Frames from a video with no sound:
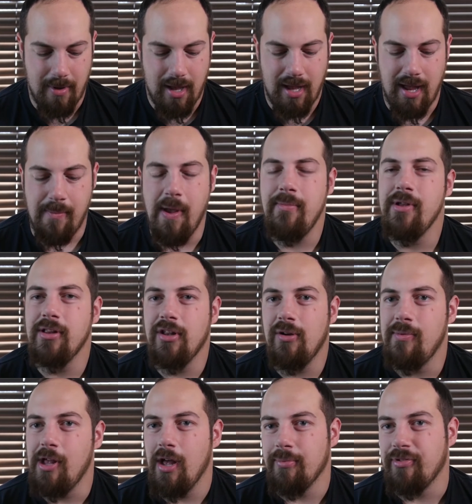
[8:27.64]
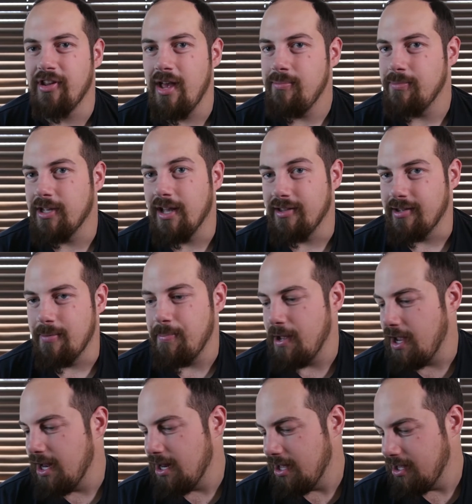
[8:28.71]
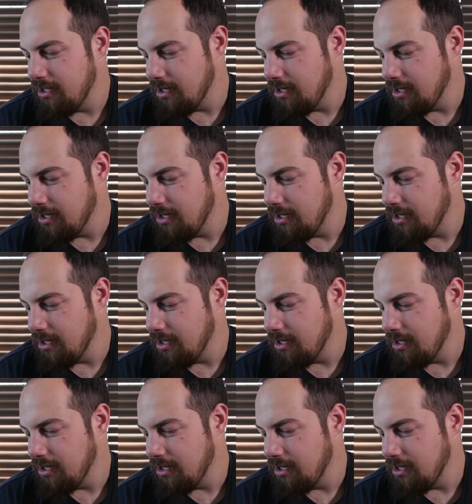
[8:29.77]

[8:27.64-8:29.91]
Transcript: It made me a little bit upset because I paid,